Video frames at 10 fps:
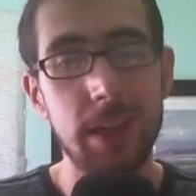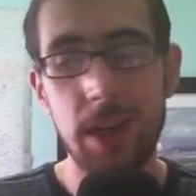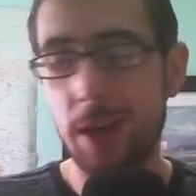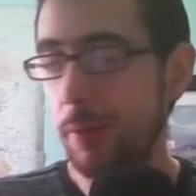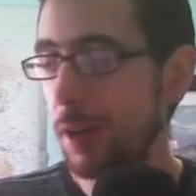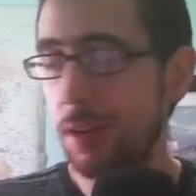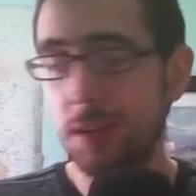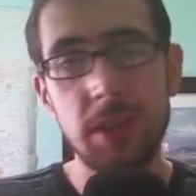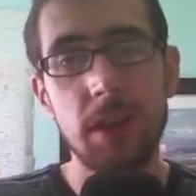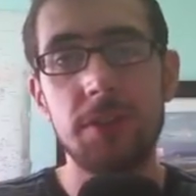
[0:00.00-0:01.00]
I got to
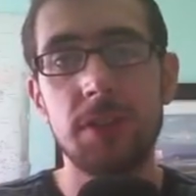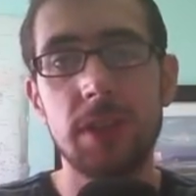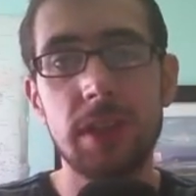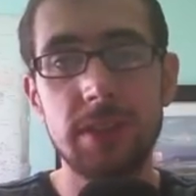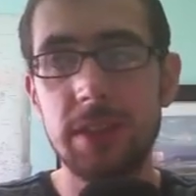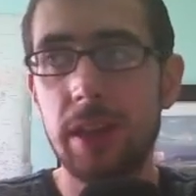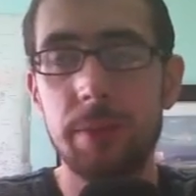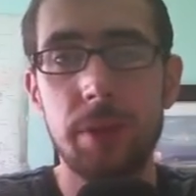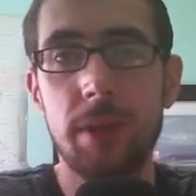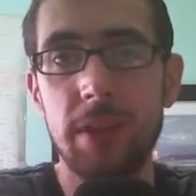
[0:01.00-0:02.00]
say, I've certainly considered
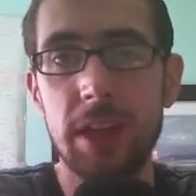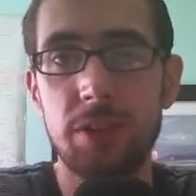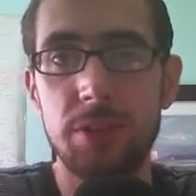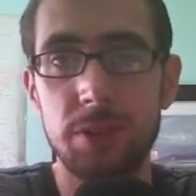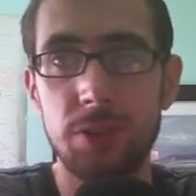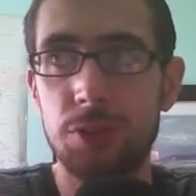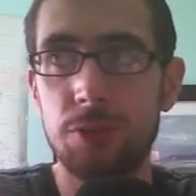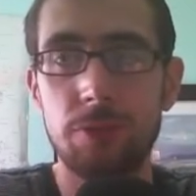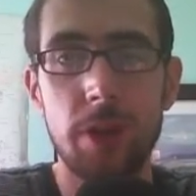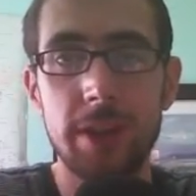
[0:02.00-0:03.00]
it, but I've yet
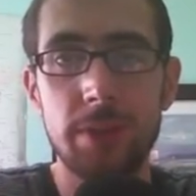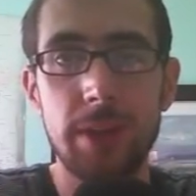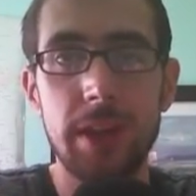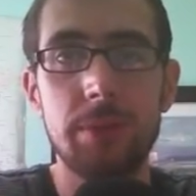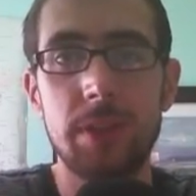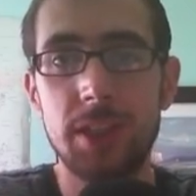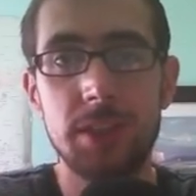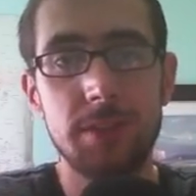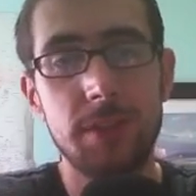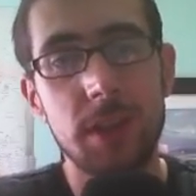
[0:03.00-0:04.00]
to run into any
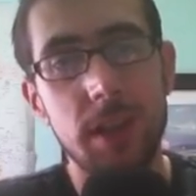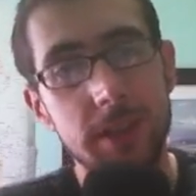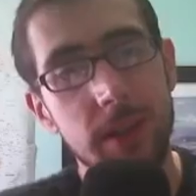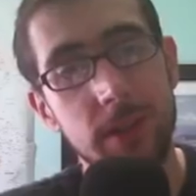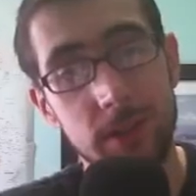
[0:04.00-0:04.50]
limitations for the card,